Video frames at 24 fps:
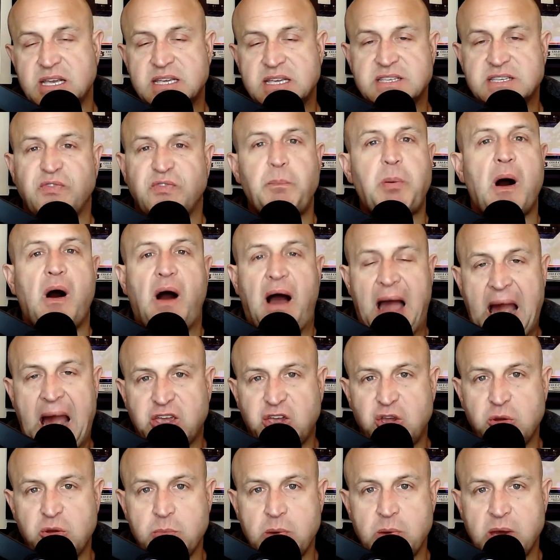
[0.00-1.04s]
football
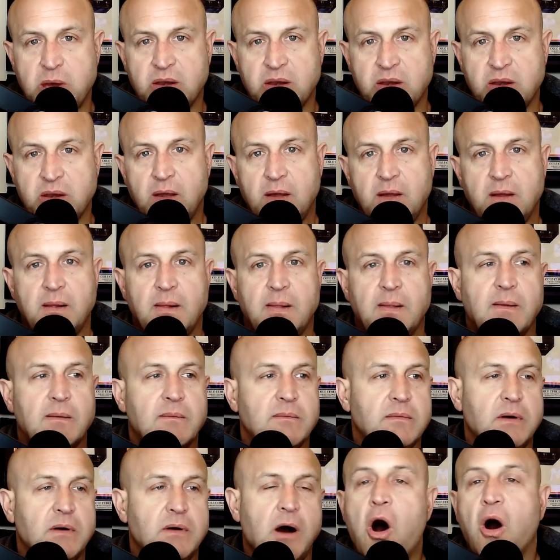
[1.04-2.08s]
acumen,
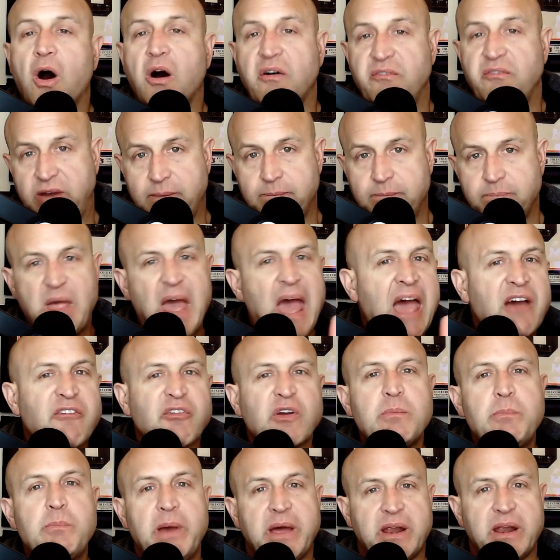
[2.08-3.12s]
all of it,
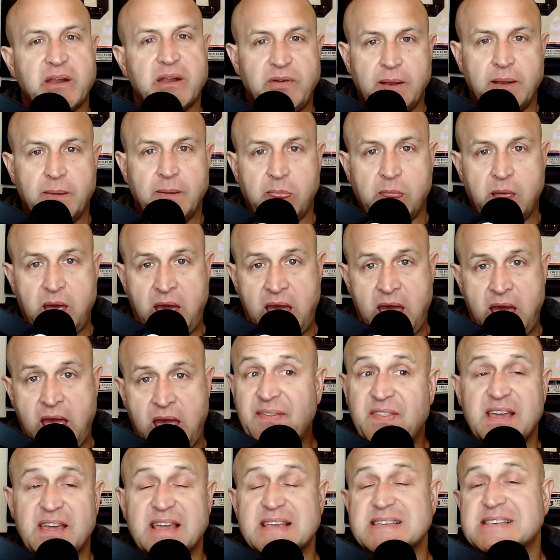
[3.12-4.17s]
every bit of it. And I
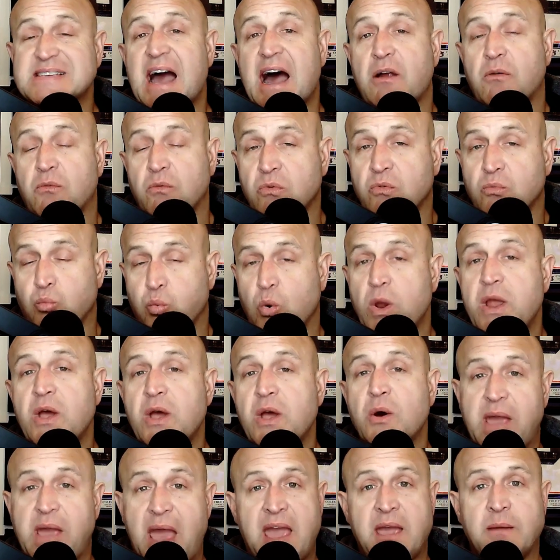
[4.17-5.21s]
think he's got real
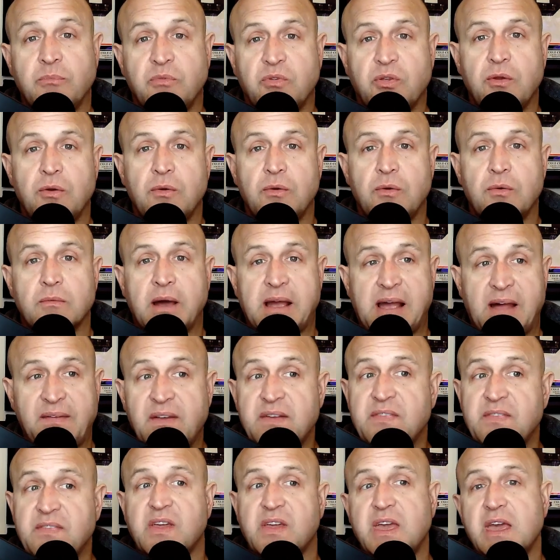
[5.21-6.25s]
game too. Like, I
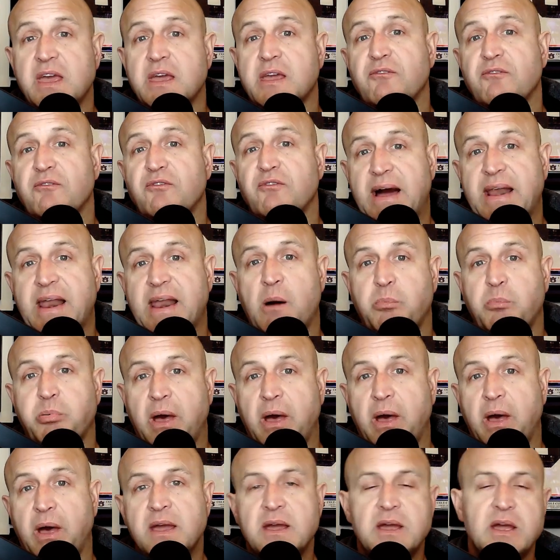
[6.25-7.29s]
think the kid can flat out
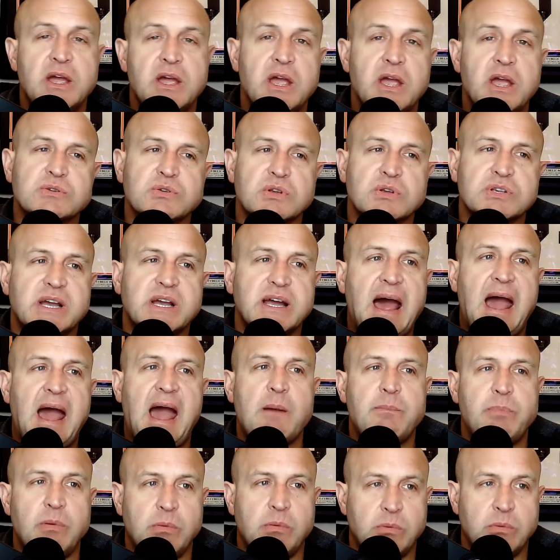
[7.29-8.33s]
play. Here's what's going to
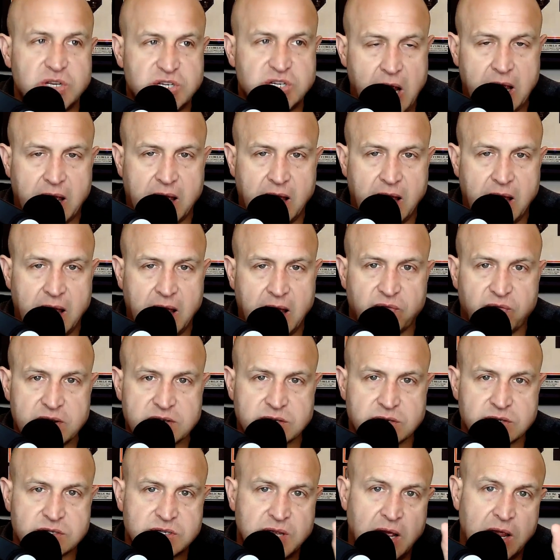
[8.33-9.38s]
happen with Jay Kaner,
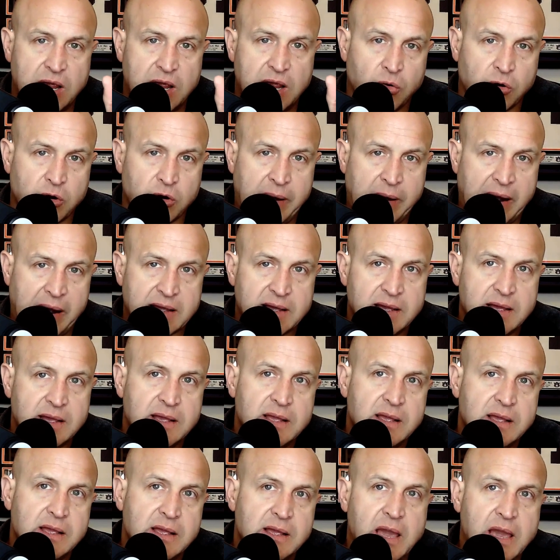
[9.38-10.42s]
Fresno State quarterback.
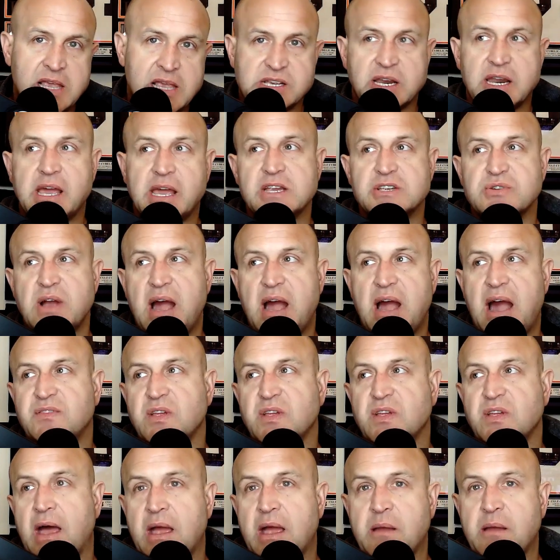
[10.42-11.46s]
He's going to get
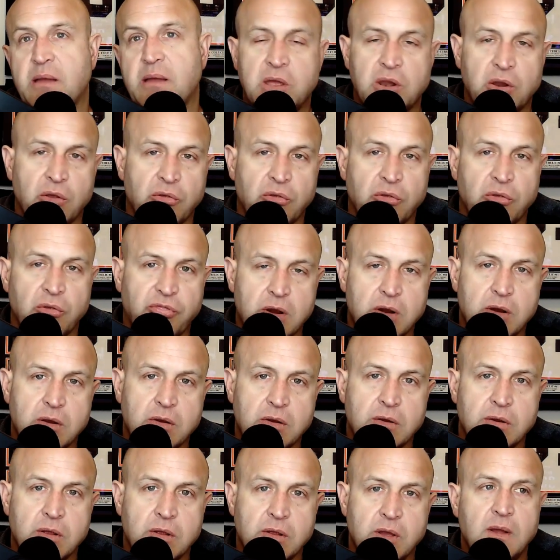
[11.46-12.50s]
drafted like middle
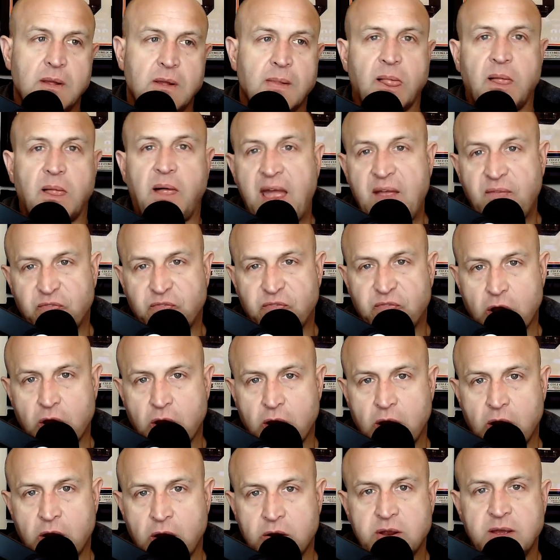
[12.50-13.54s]
third, late
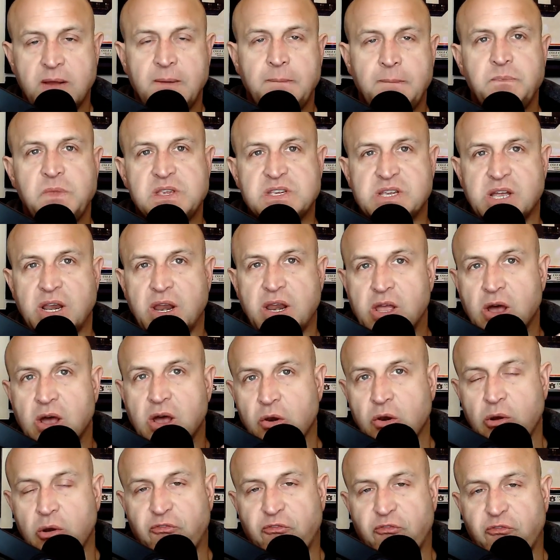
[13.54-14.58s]
third. He's going to go to
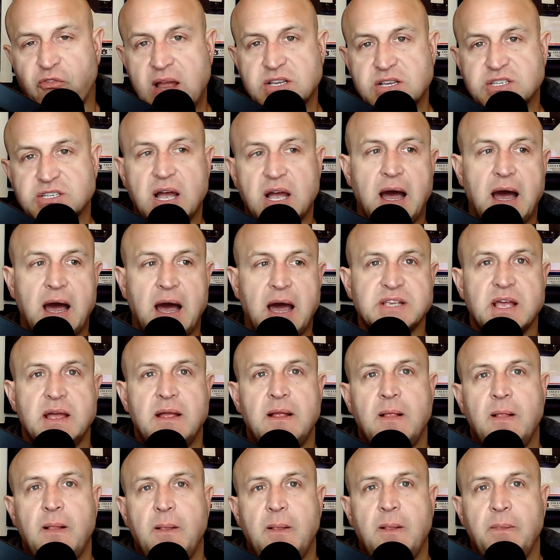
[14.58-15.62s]
a franchise.
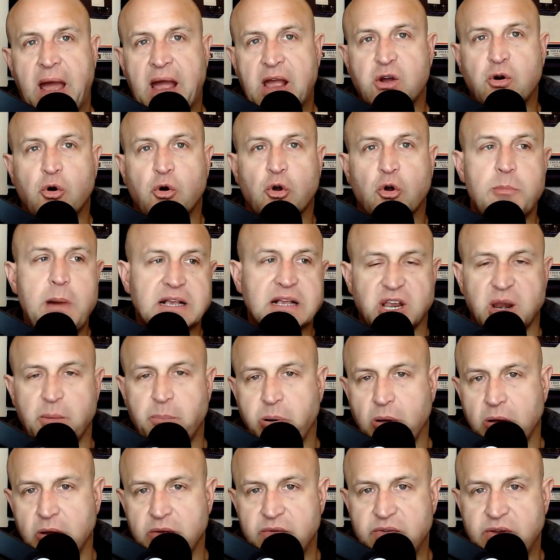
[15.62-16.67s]
That quarterback's going to
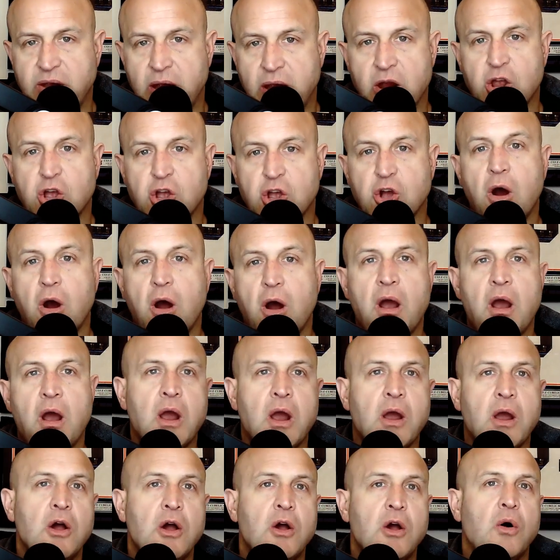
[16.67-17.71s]
pull a Derek
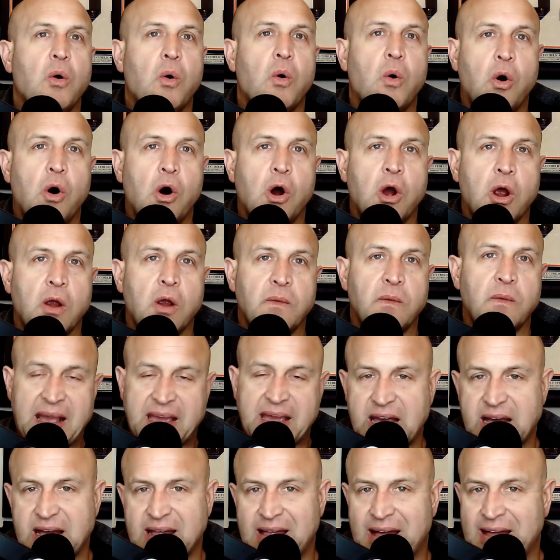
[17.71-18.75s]
Carr, or
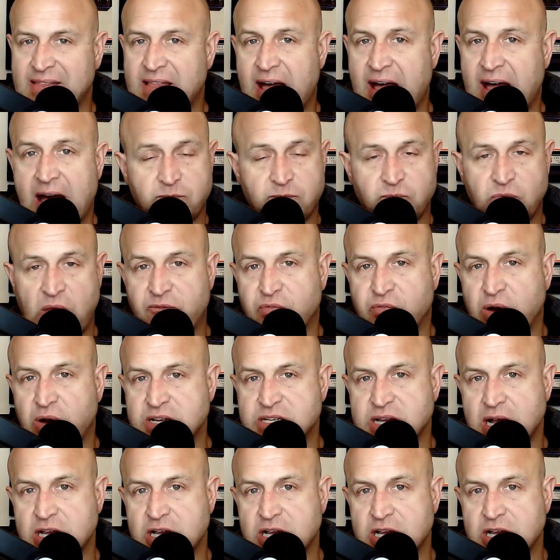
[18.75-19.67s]
that franchise